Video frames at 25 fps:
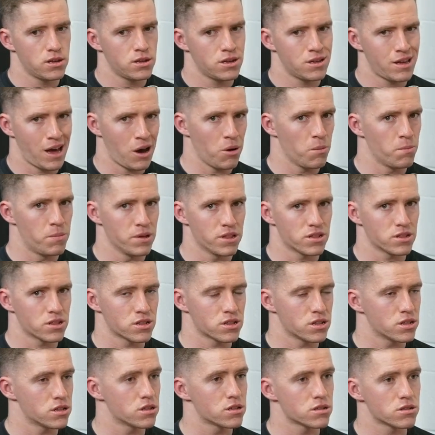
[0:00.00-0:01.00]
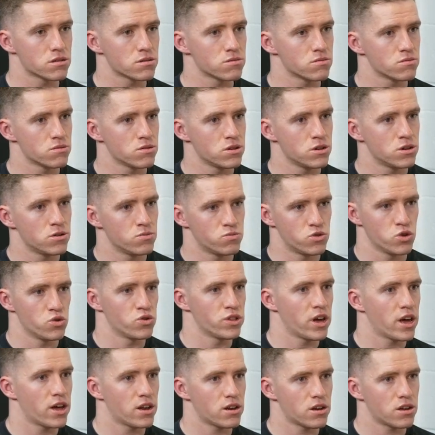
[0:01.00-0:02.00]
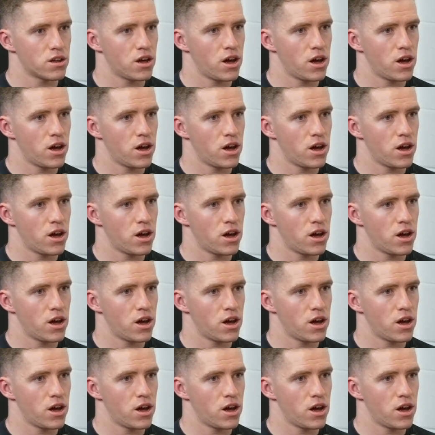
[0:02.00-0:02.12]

help businesses do that.